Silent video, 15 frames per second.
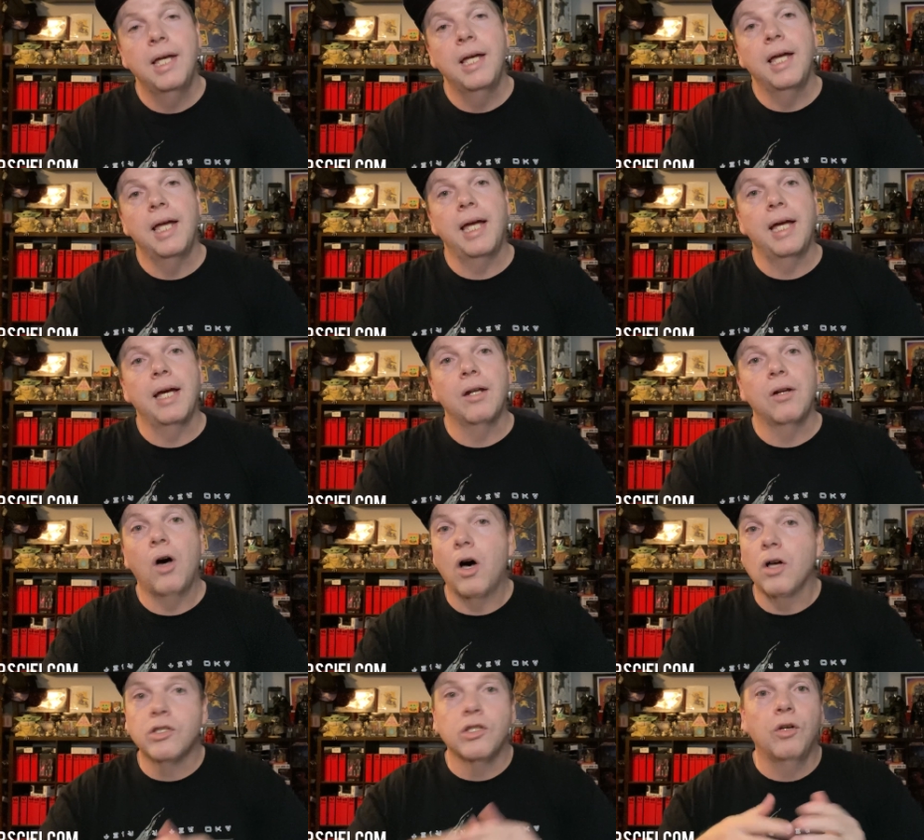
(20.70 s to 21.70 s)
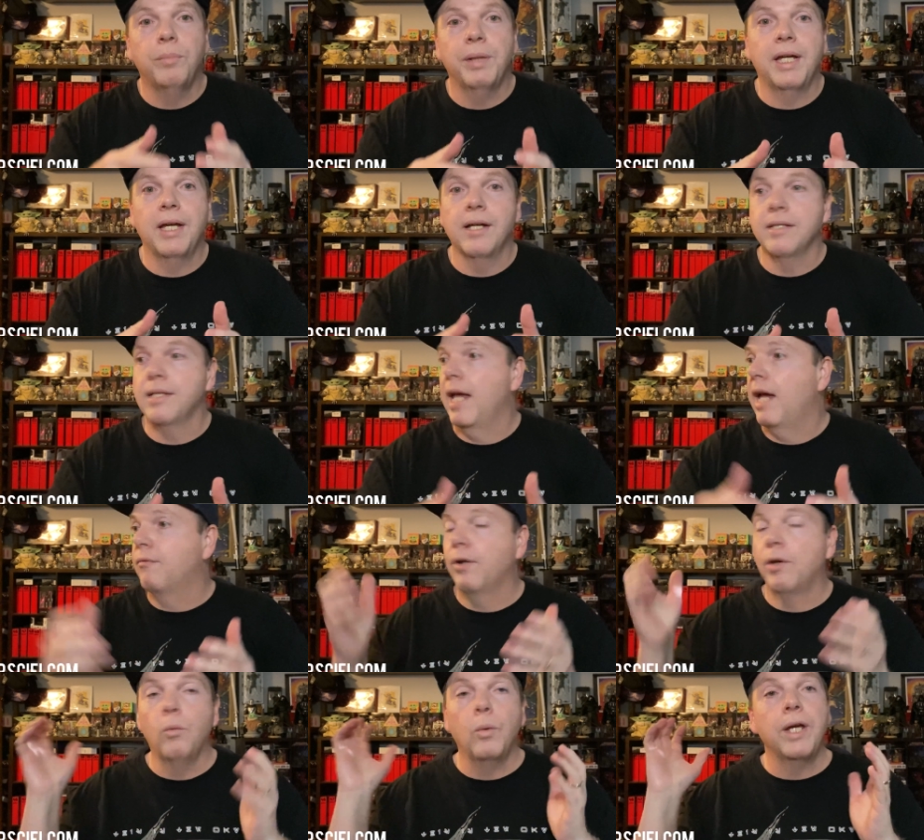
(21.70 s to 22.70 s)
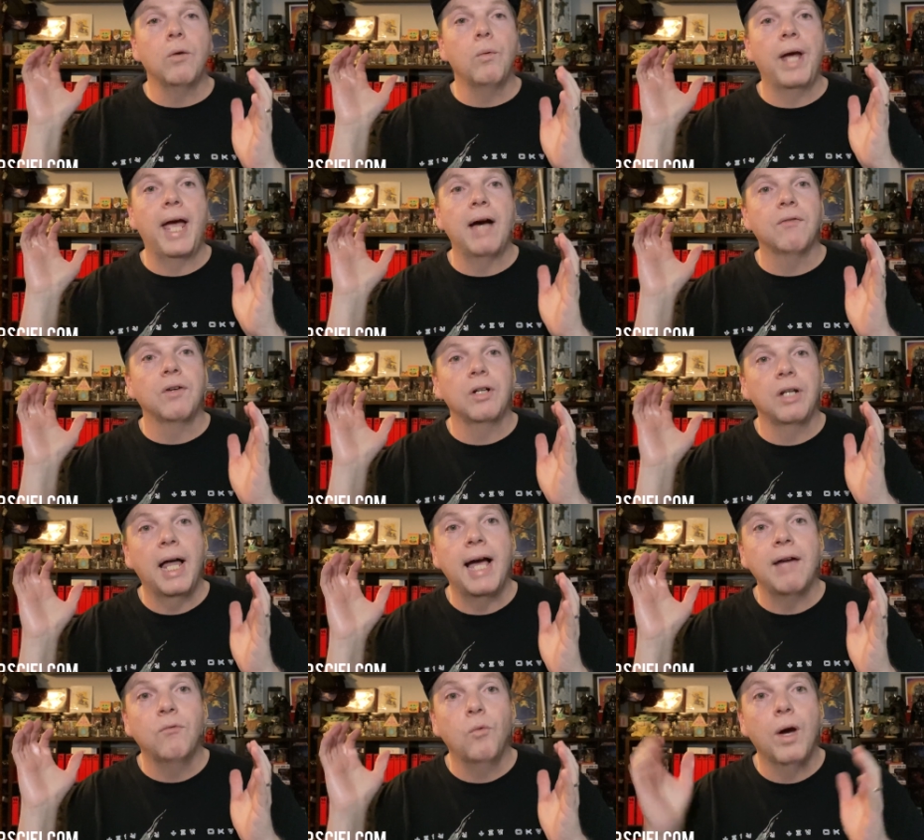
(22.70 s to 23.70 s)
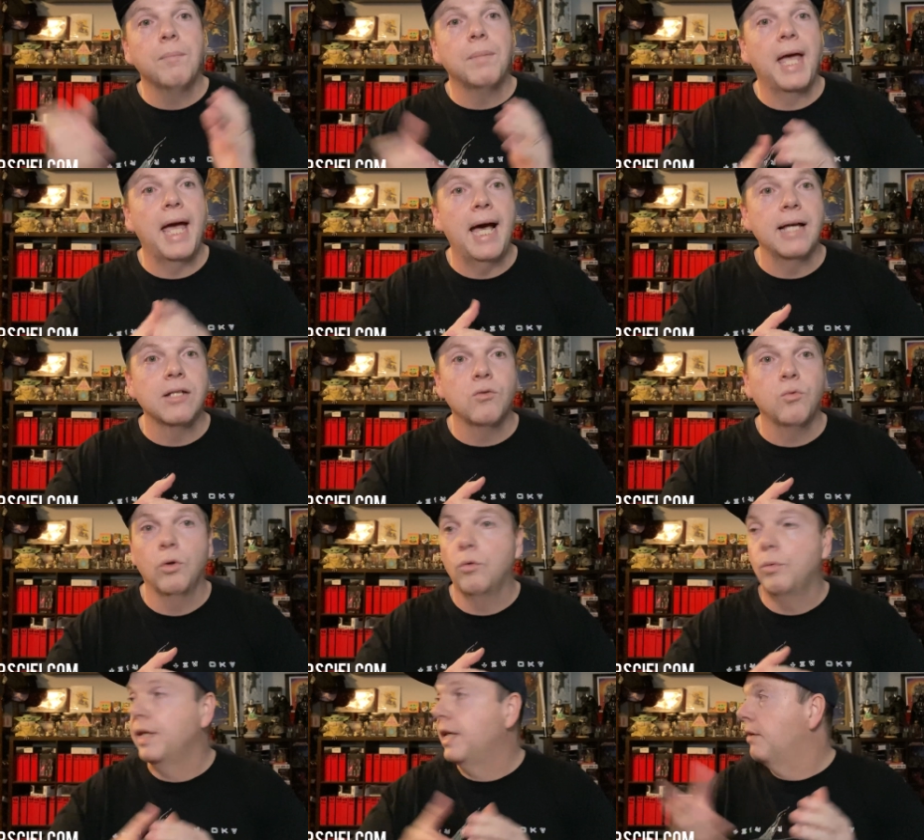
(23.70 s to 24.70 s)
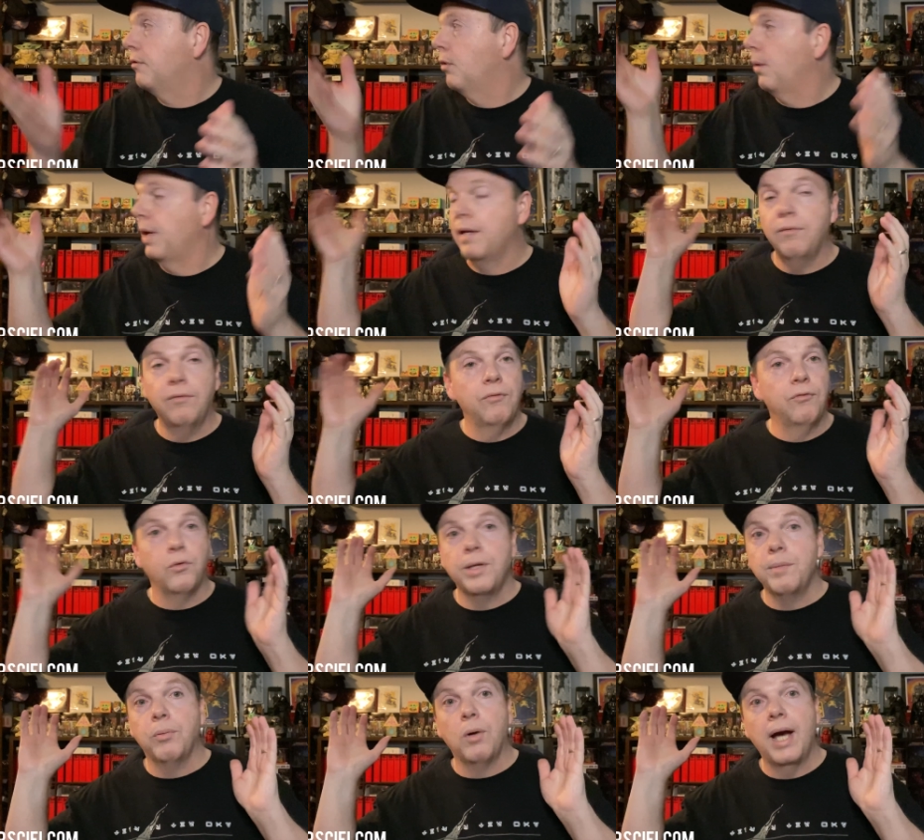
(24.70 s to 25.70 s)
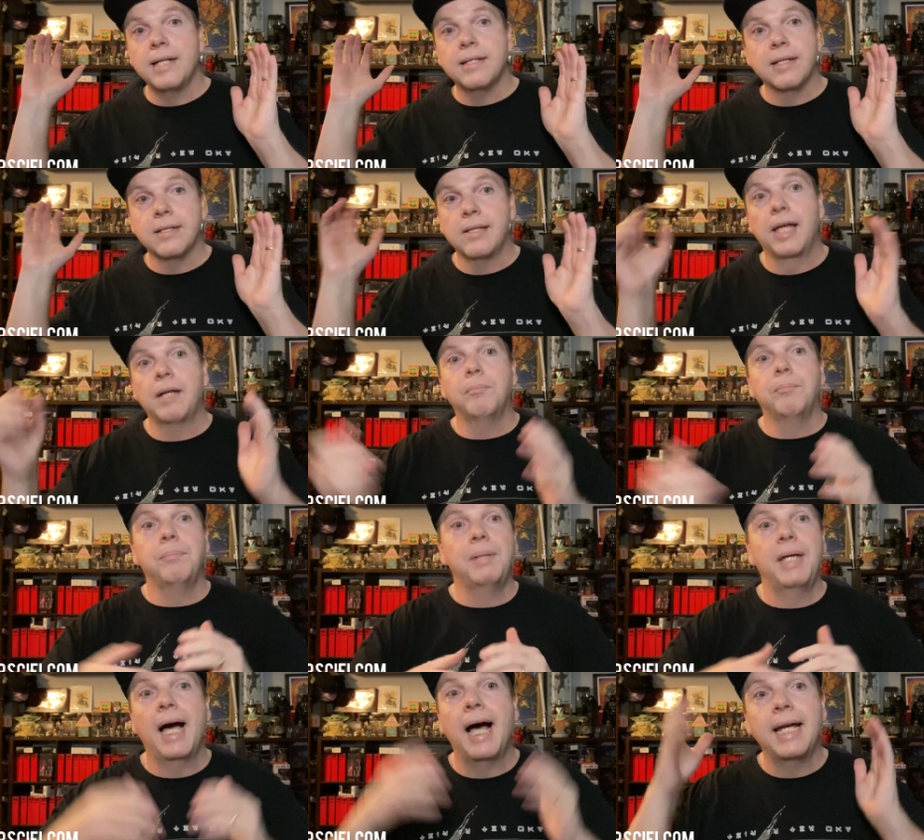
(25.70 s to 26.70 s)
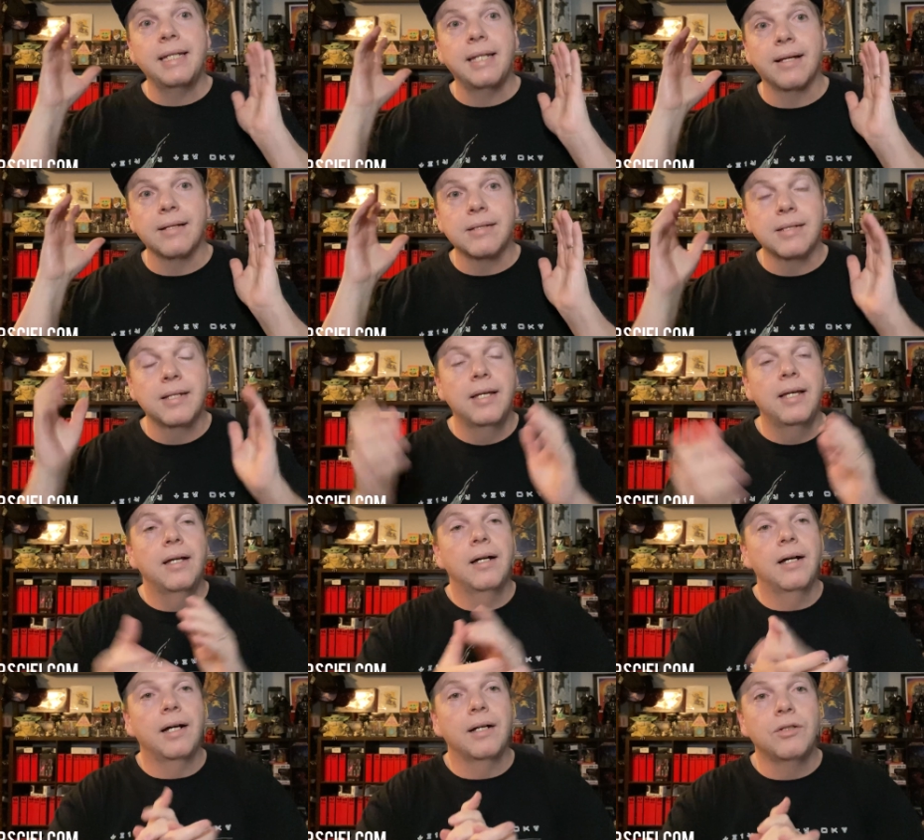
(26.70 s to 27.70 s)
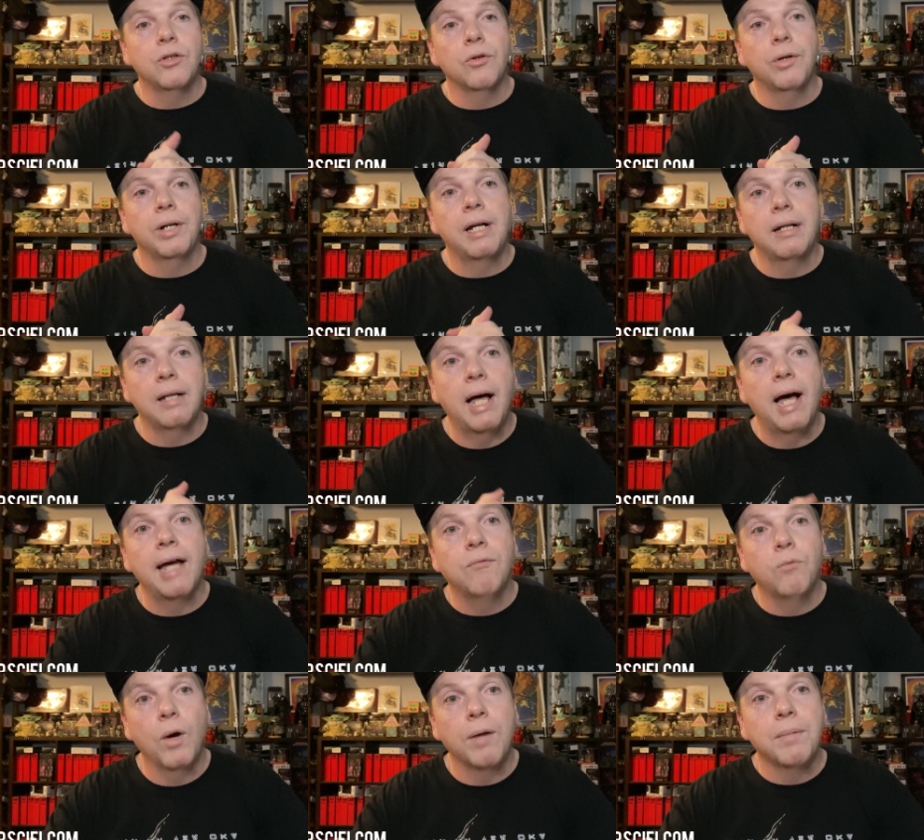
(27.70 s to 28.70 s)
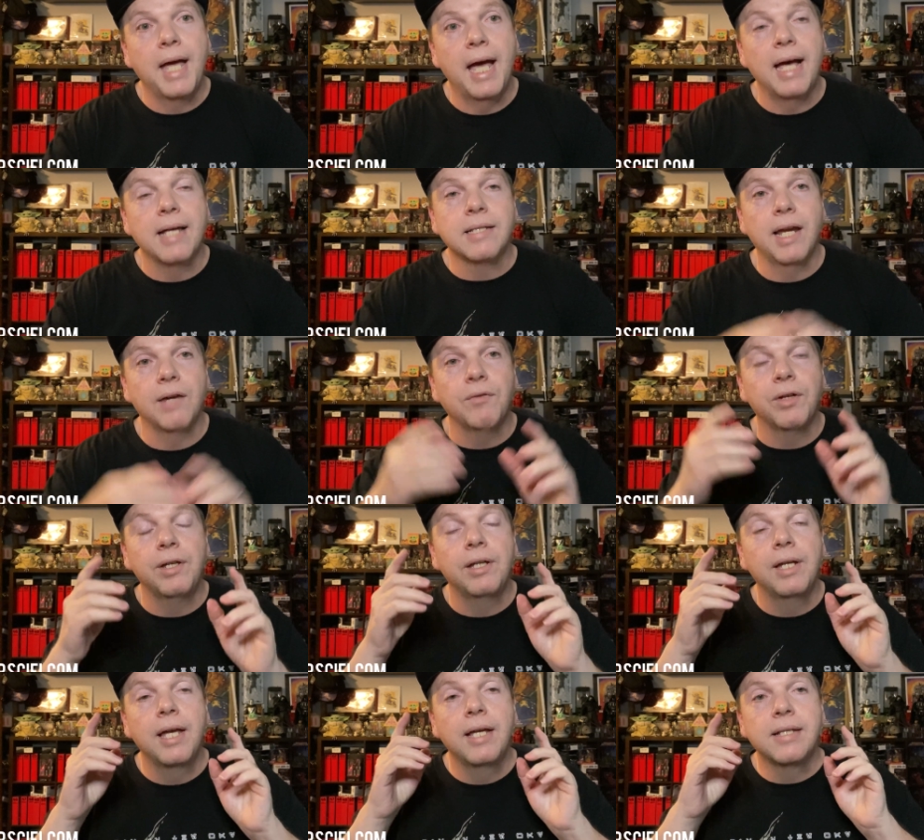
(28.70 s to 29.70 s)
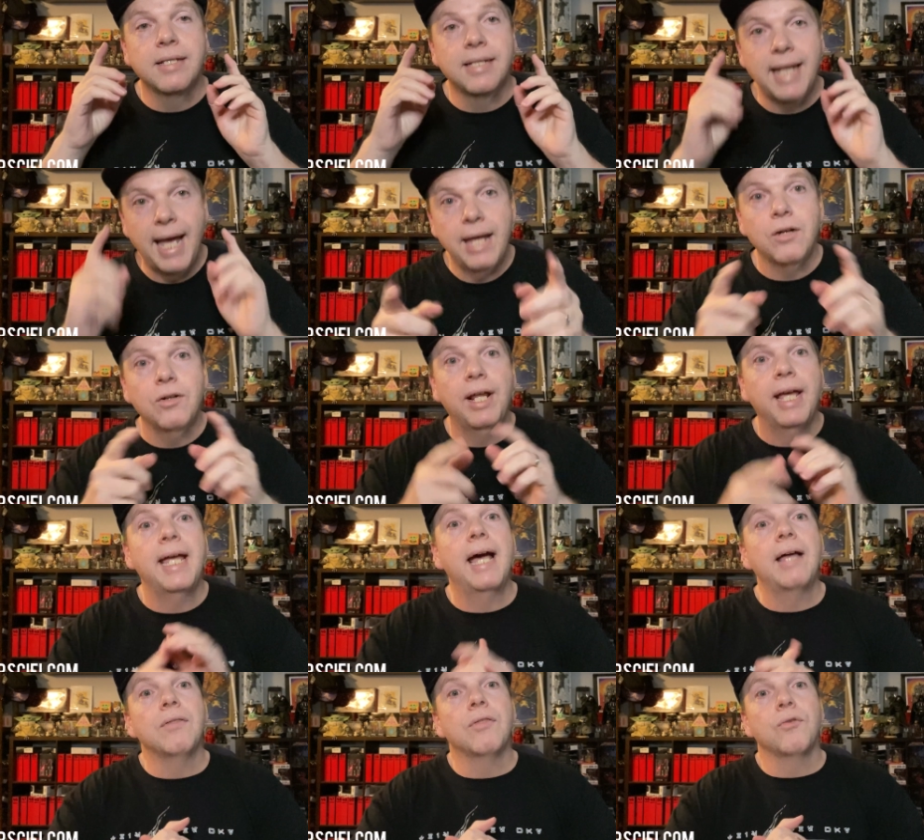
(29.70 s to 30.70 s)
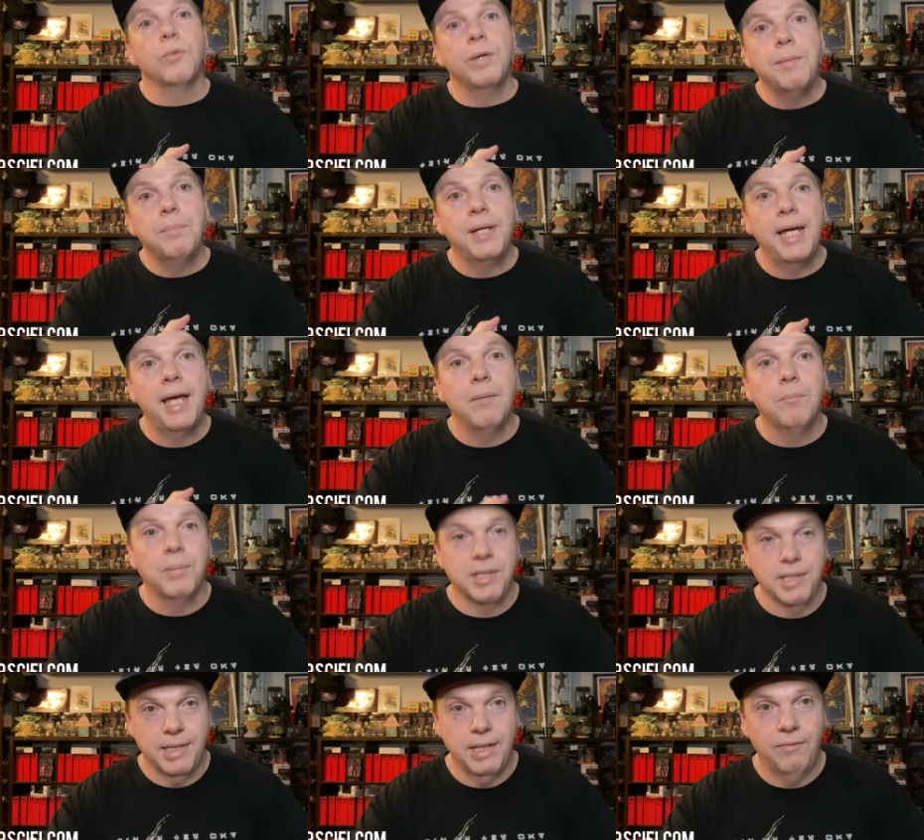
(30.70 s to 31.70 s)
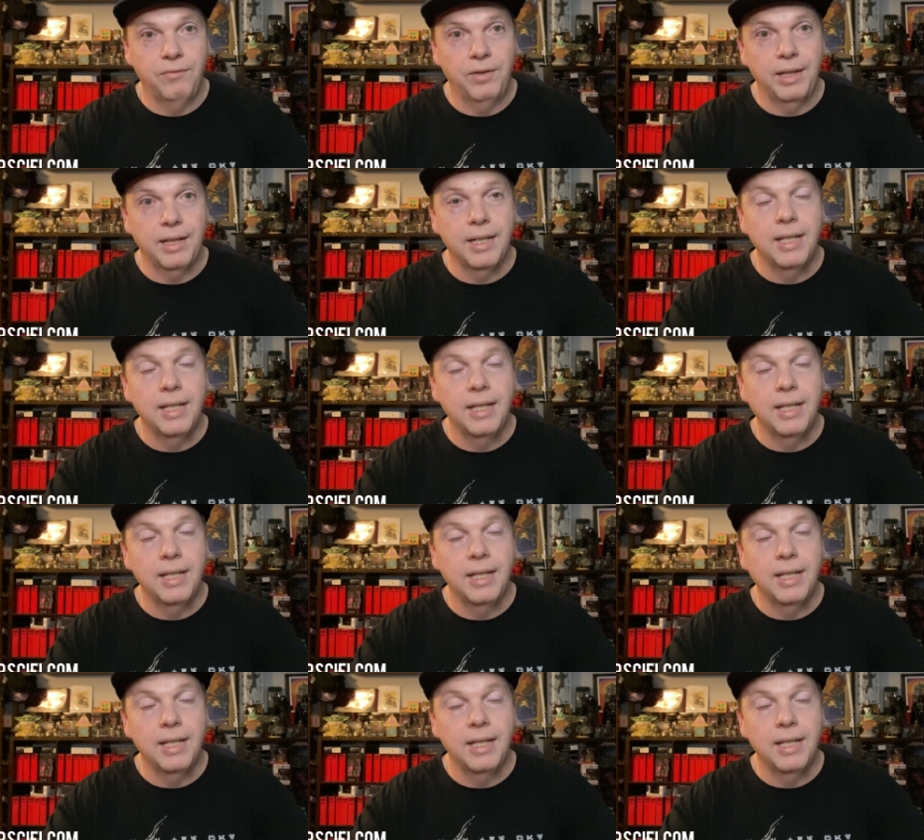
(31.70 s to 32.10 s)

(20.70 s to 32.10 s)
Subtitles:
And also because every week we have our live webcast where we give away free prizes like behind us. During our live webcast every Saturday at 3 p.m. Pacific.